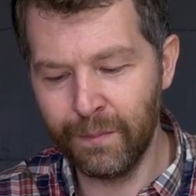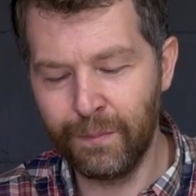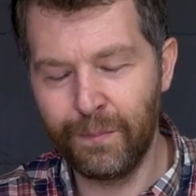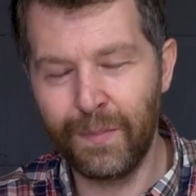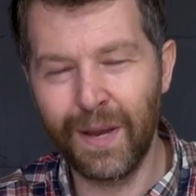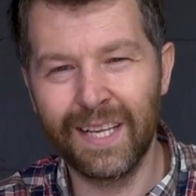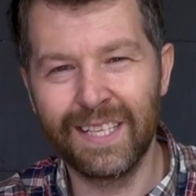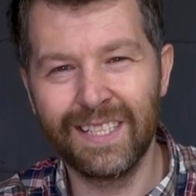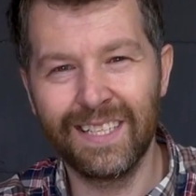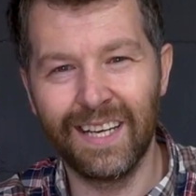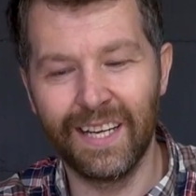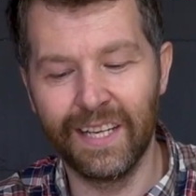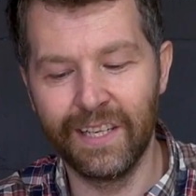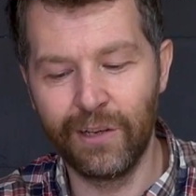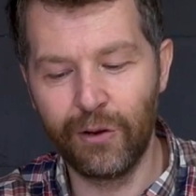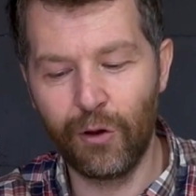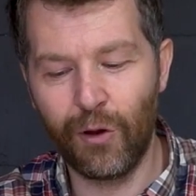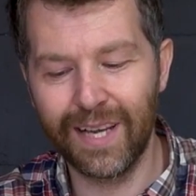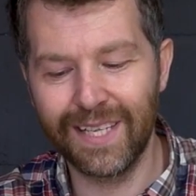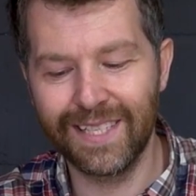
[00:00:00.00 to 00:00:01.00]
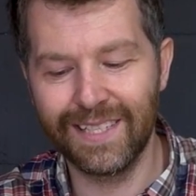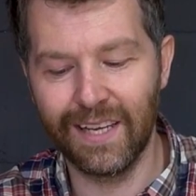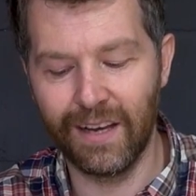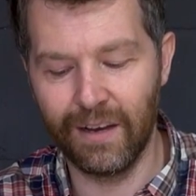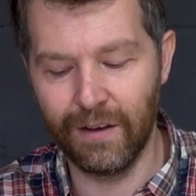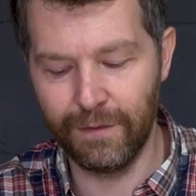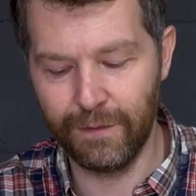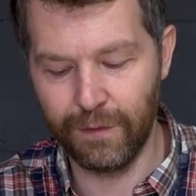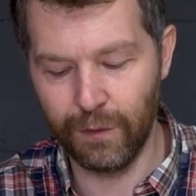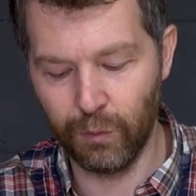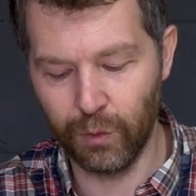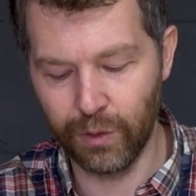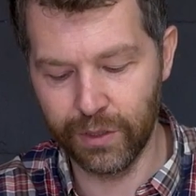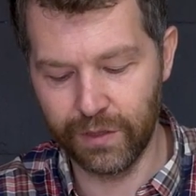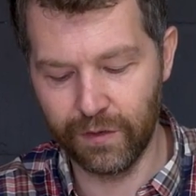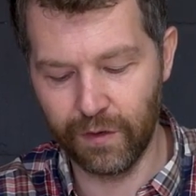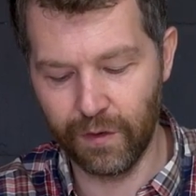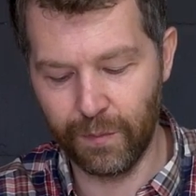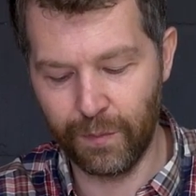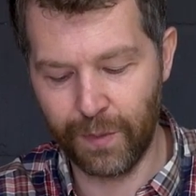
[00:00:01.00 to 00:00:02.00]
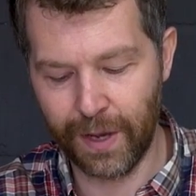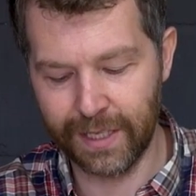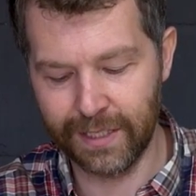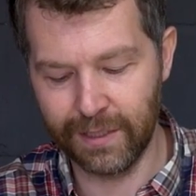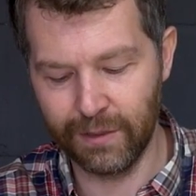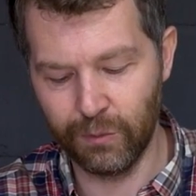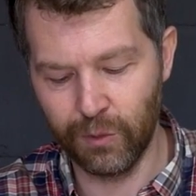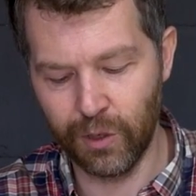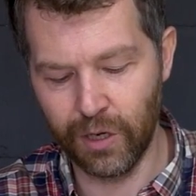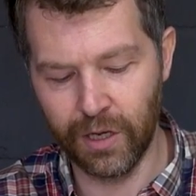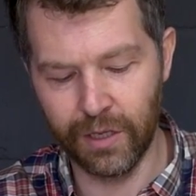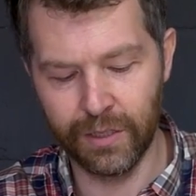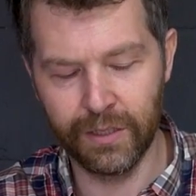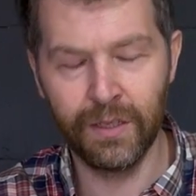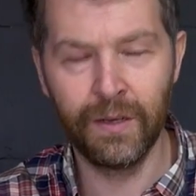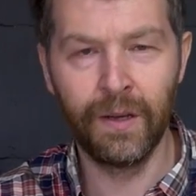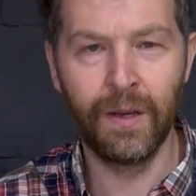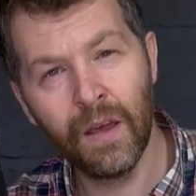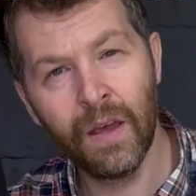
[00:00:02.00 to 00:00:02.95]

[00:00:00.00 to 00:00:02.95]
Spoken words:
better, nicer for want of a better word.